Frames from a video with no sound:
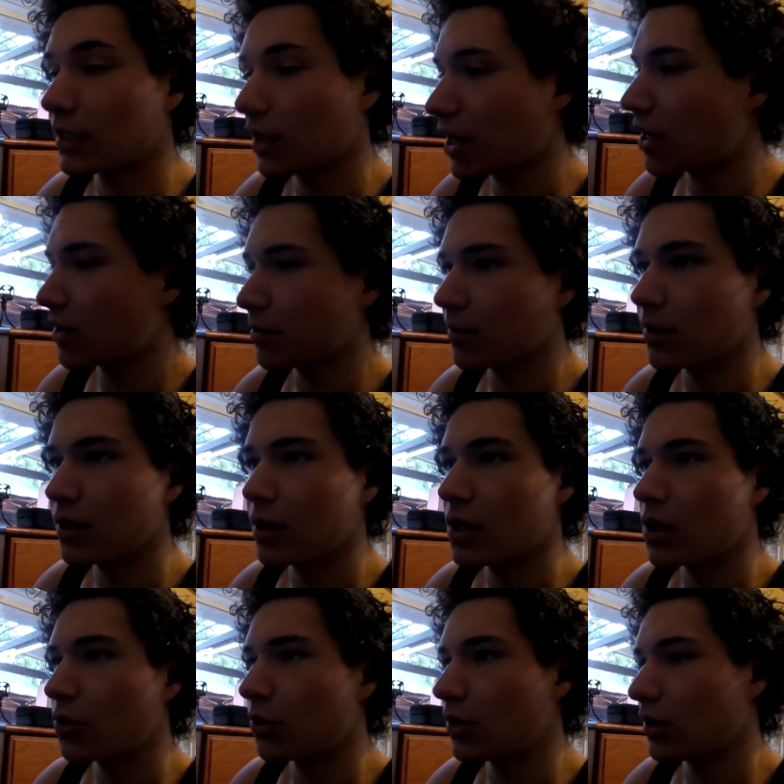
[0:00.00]
game
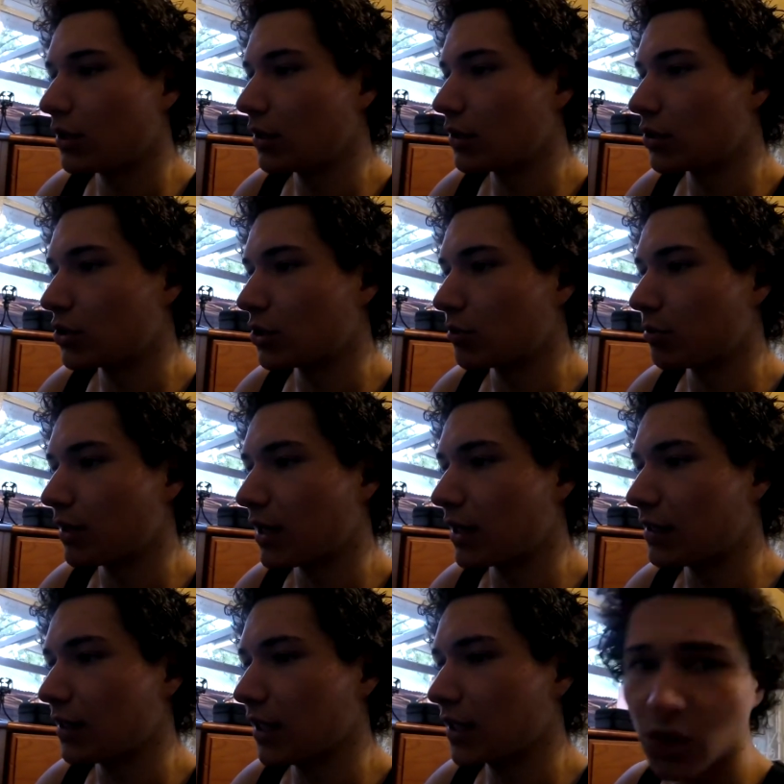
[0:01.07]
we should play
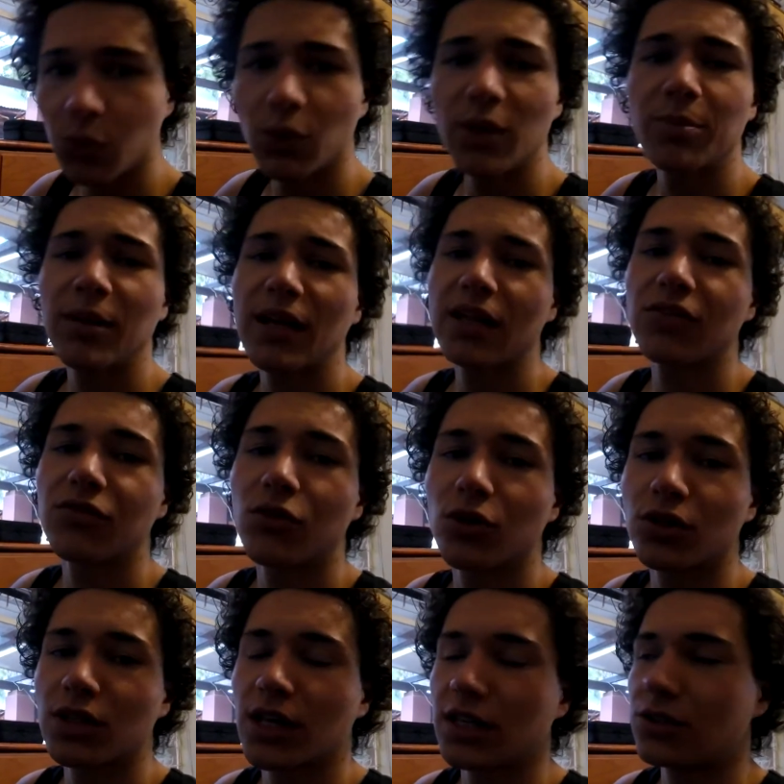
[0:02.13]
next. We played
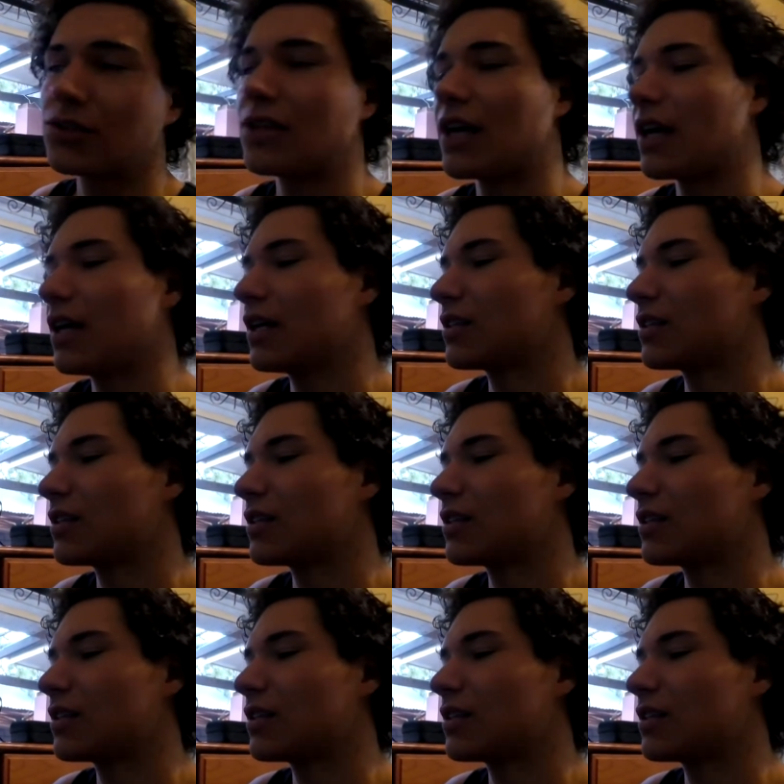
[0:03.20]
Fortnite today.